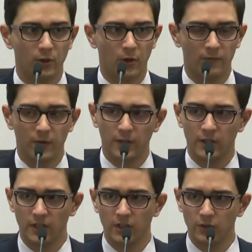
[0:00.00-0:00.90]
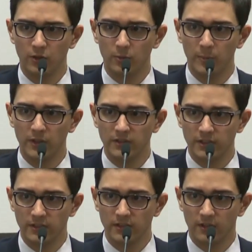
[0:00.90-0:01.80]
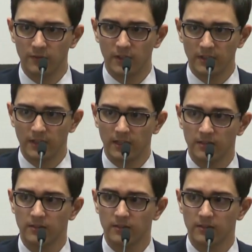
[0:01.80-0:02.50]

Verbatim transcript: I'll fucking kill you, pussy, stuff like that.